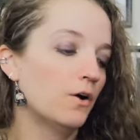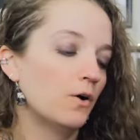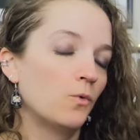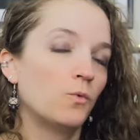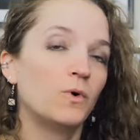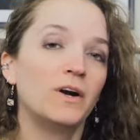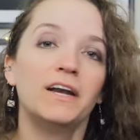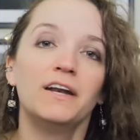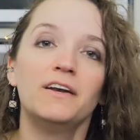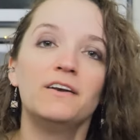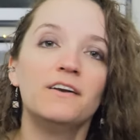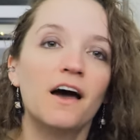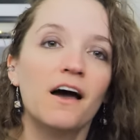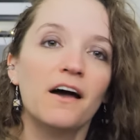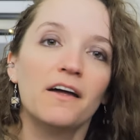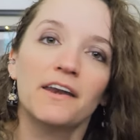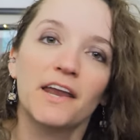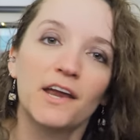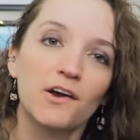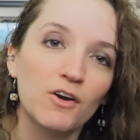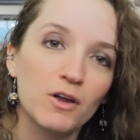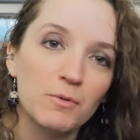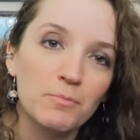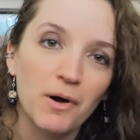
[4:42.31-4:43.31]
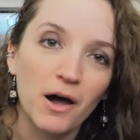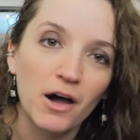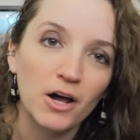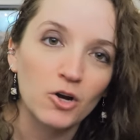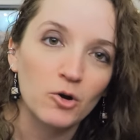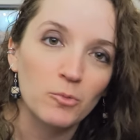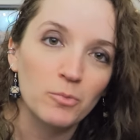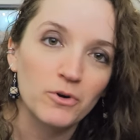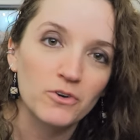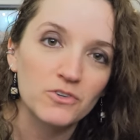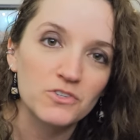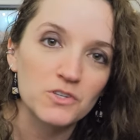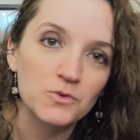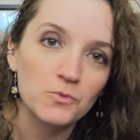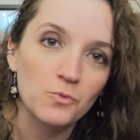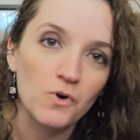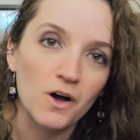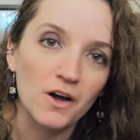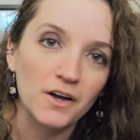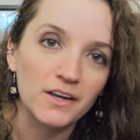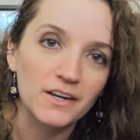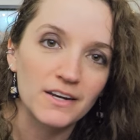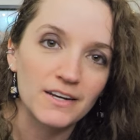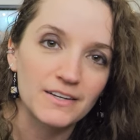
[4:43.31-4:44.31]
Would a non-Harry Potter person
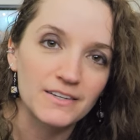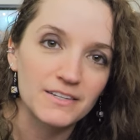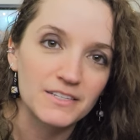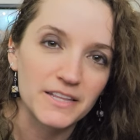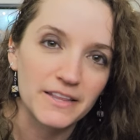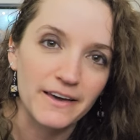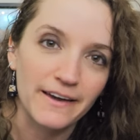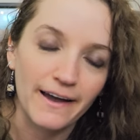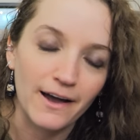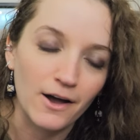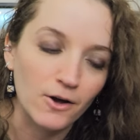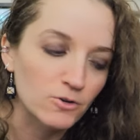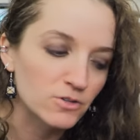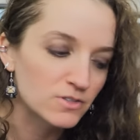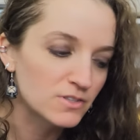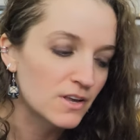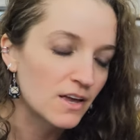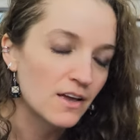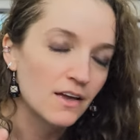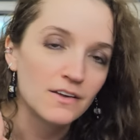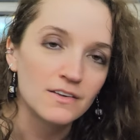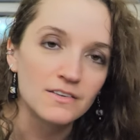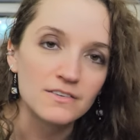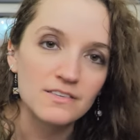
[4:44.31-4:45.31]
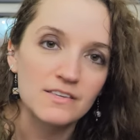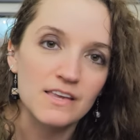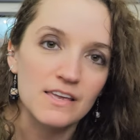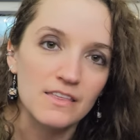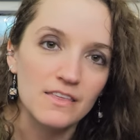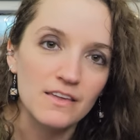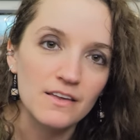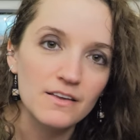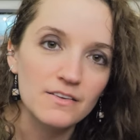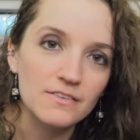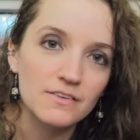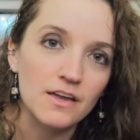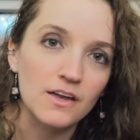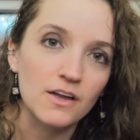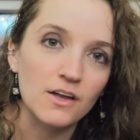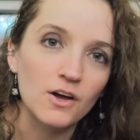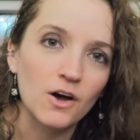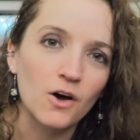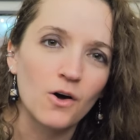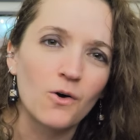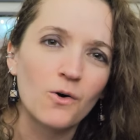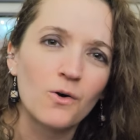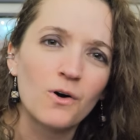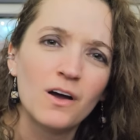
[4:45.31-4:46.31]
walking into the house see these and
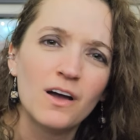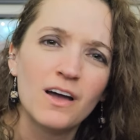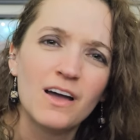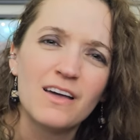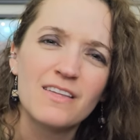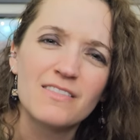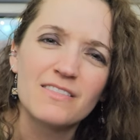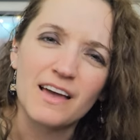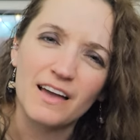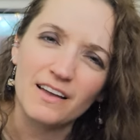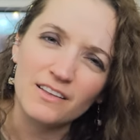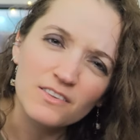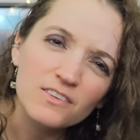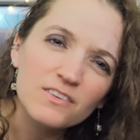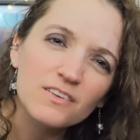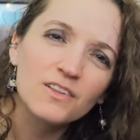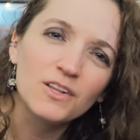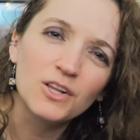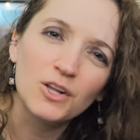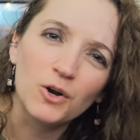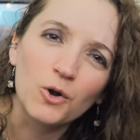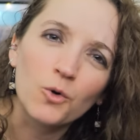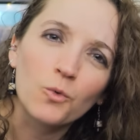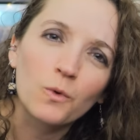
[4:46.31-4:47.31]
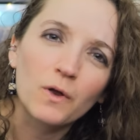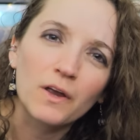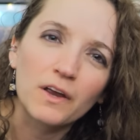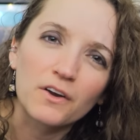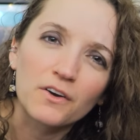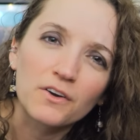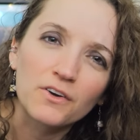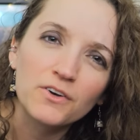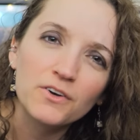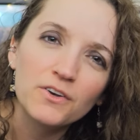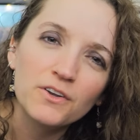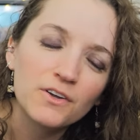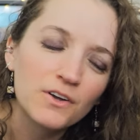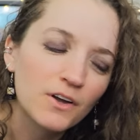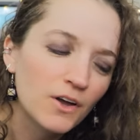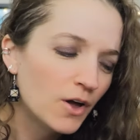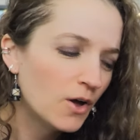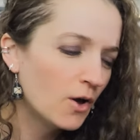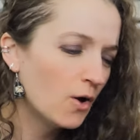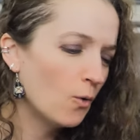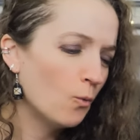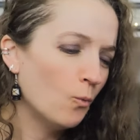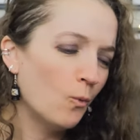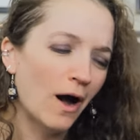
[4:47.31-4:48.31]
go, that's a little weird.
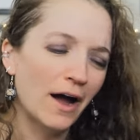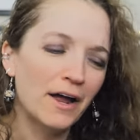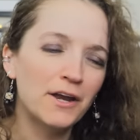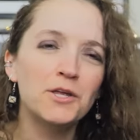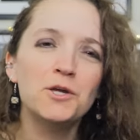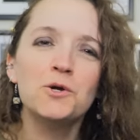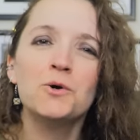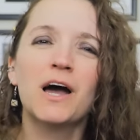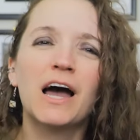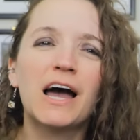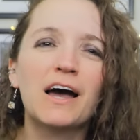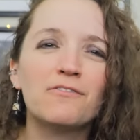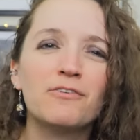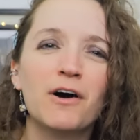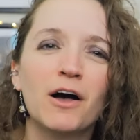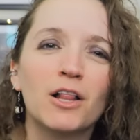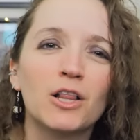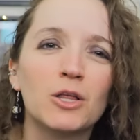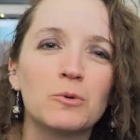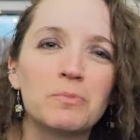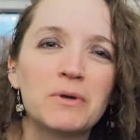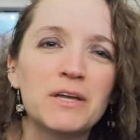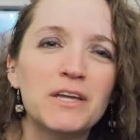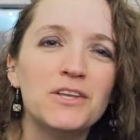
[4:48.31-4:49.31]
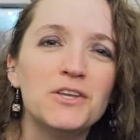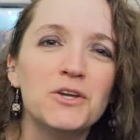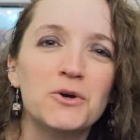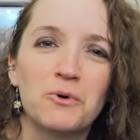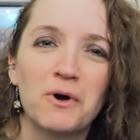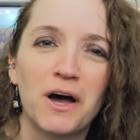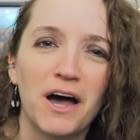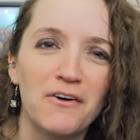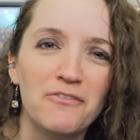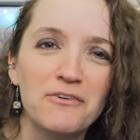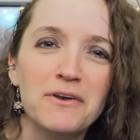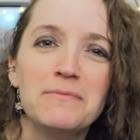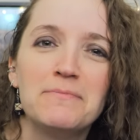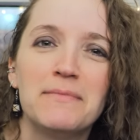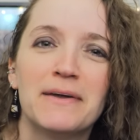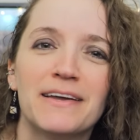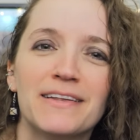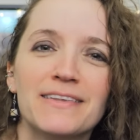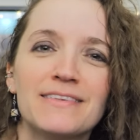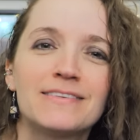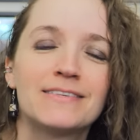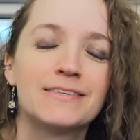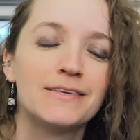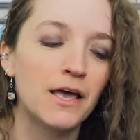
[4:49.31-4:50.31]
Why do you have jalapeno oven
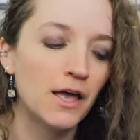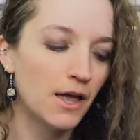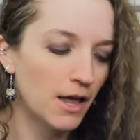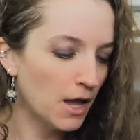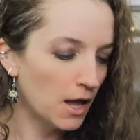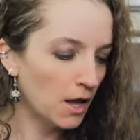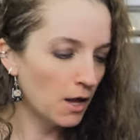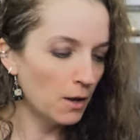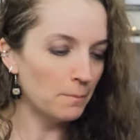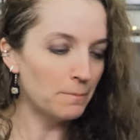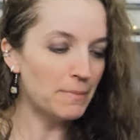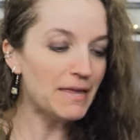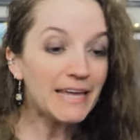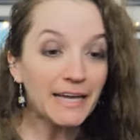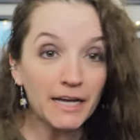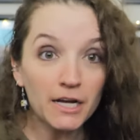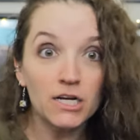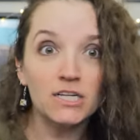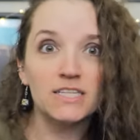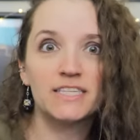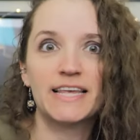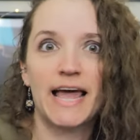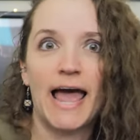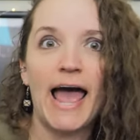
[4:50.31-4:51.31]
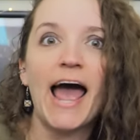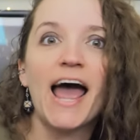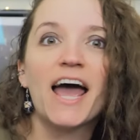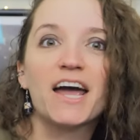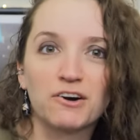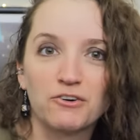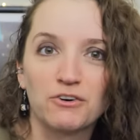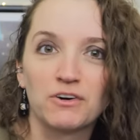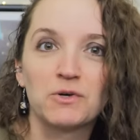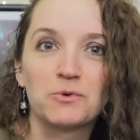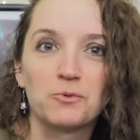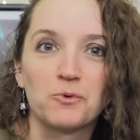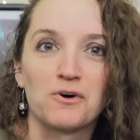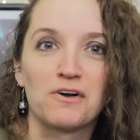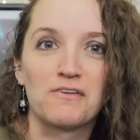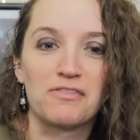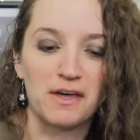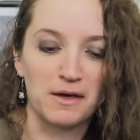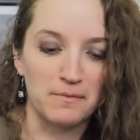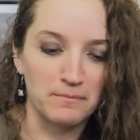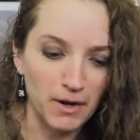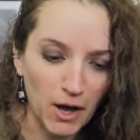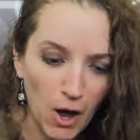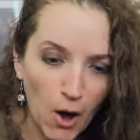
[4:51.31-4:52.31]
mitts? Because Hagrid wore
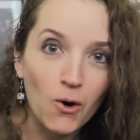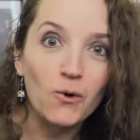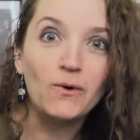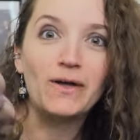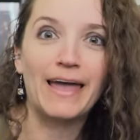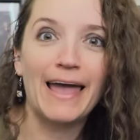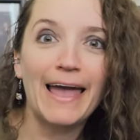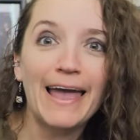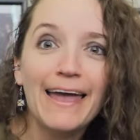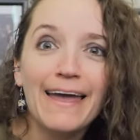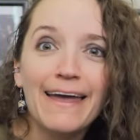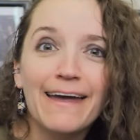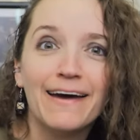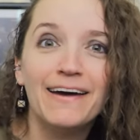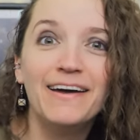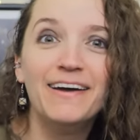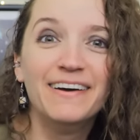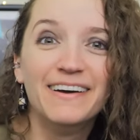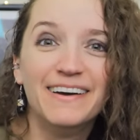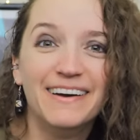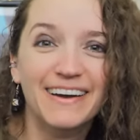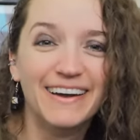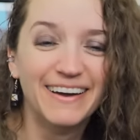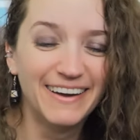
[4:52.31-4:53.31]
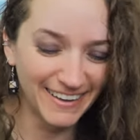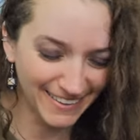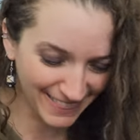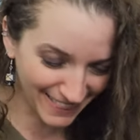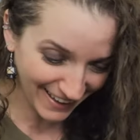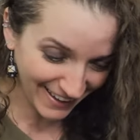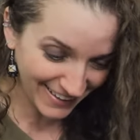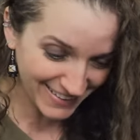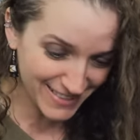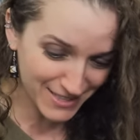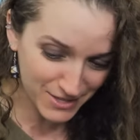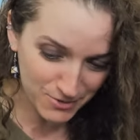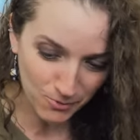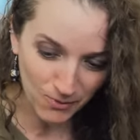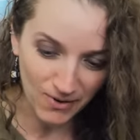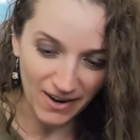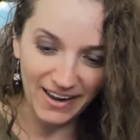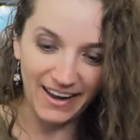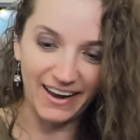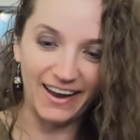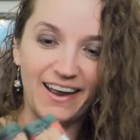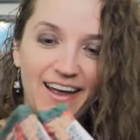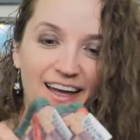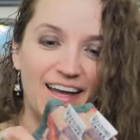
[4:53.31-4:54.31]
them, okay? That's
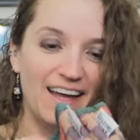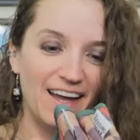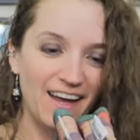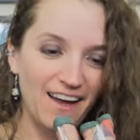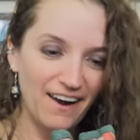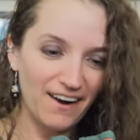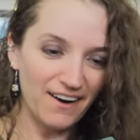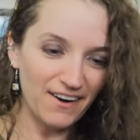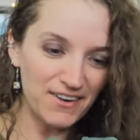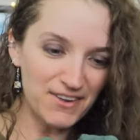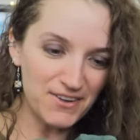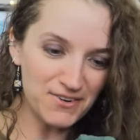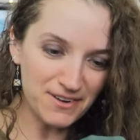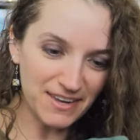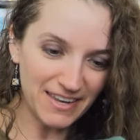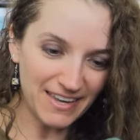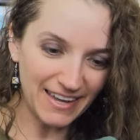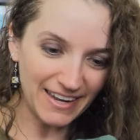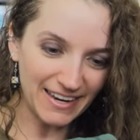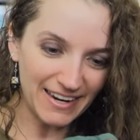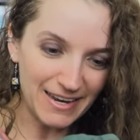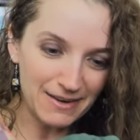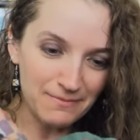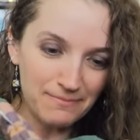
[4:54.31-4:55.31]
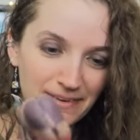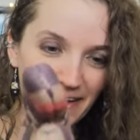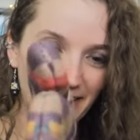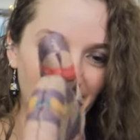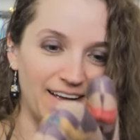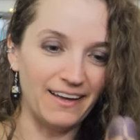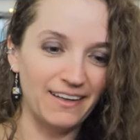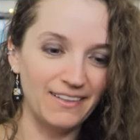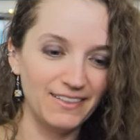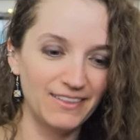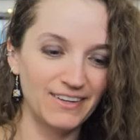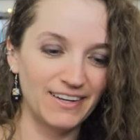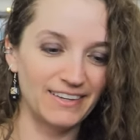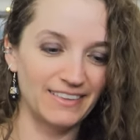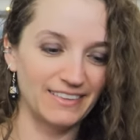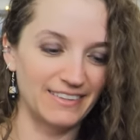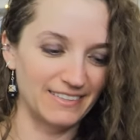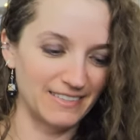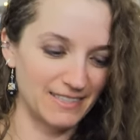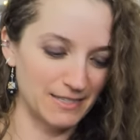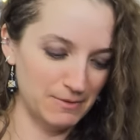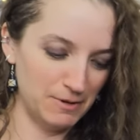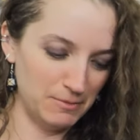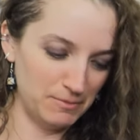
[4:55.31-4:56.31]
why. Are you kidding me? Look at
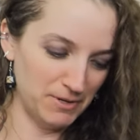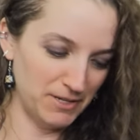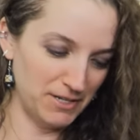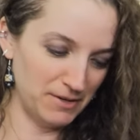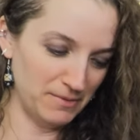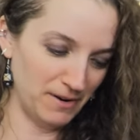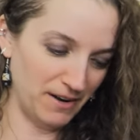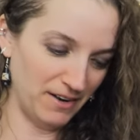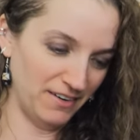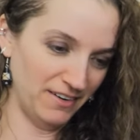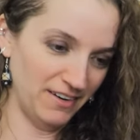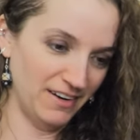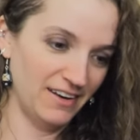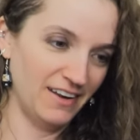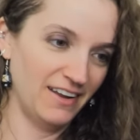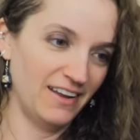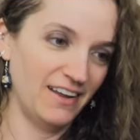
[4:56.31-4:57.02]
this, let me put them on.